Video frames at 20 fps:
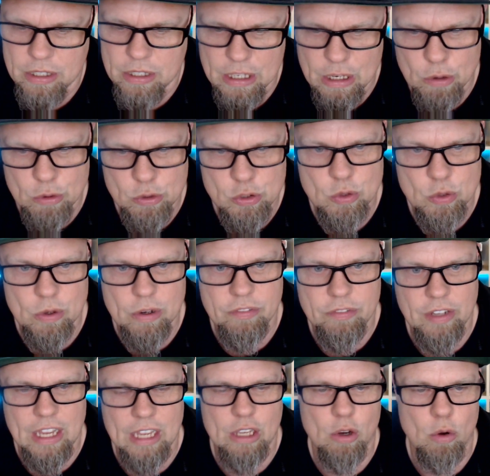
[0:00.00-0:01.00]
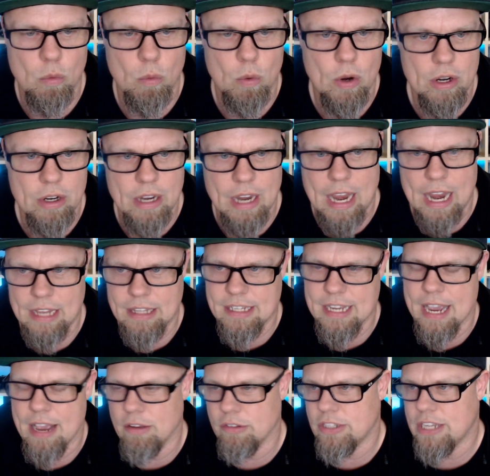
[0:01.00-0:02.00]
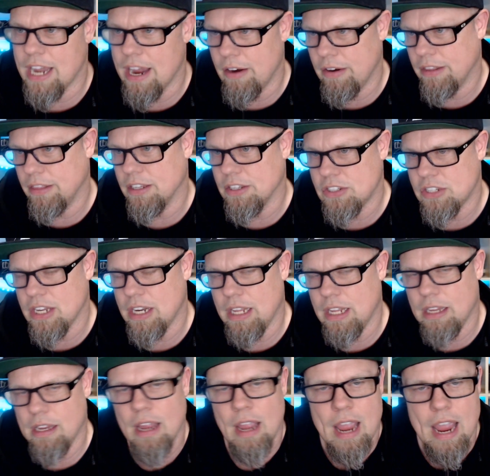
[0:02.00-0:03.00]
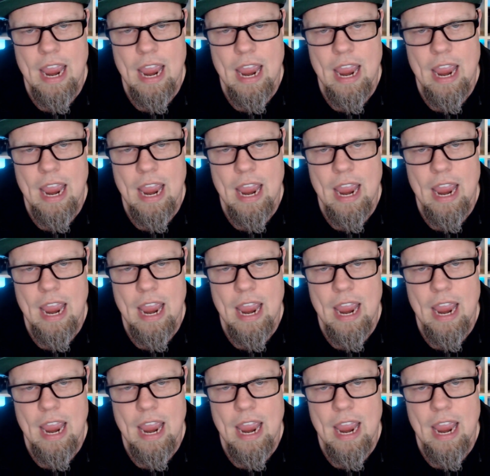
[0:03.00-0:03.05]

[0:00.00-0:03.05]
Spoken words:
you know, sort of Inglewood and downtown in the city.